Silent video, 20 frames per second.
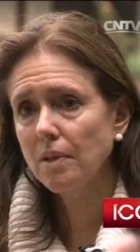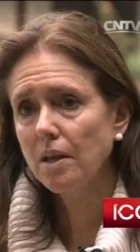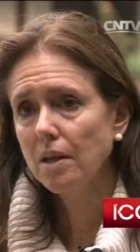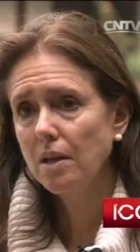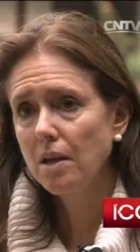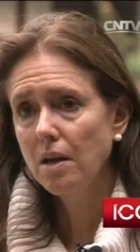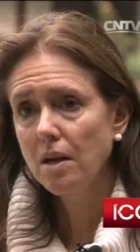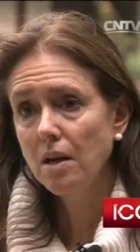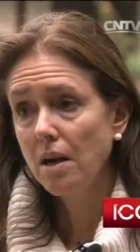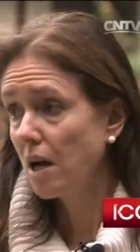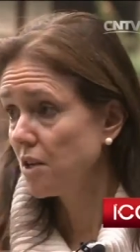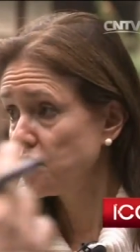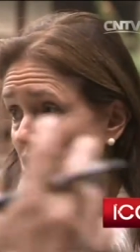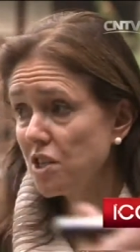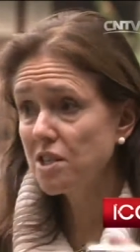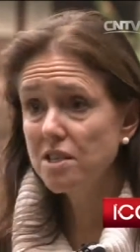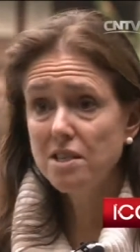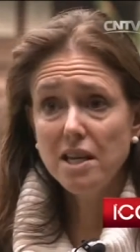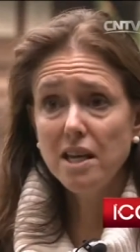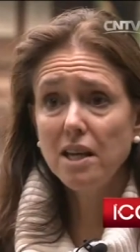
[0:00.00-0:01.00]
know, Anywhere, I
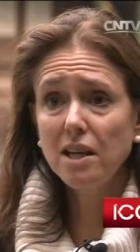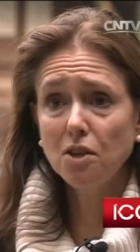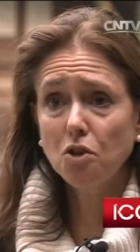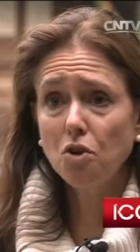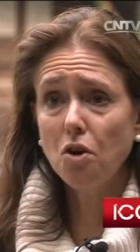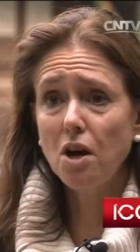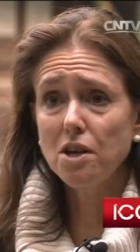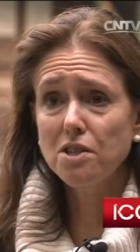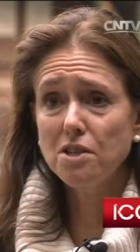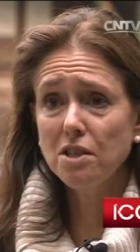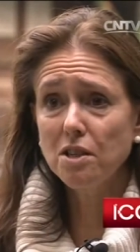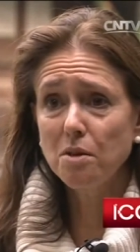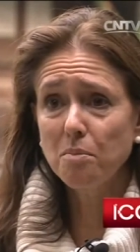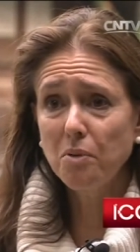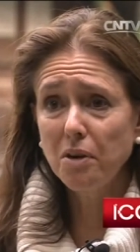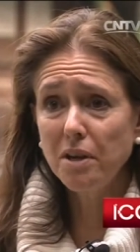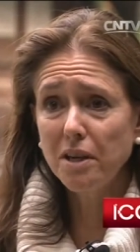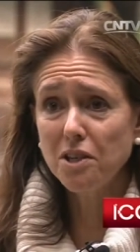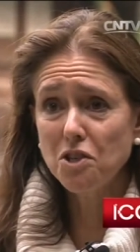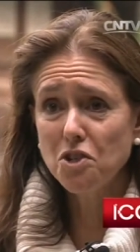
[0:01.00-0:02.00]
just did crossing the
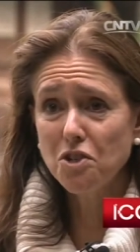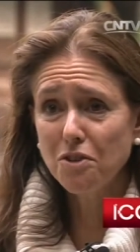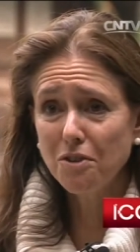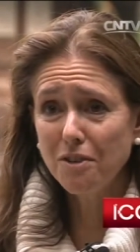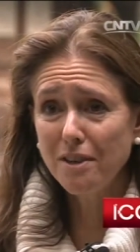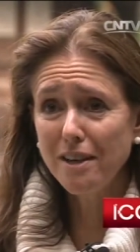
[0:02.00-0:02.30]
bridge. You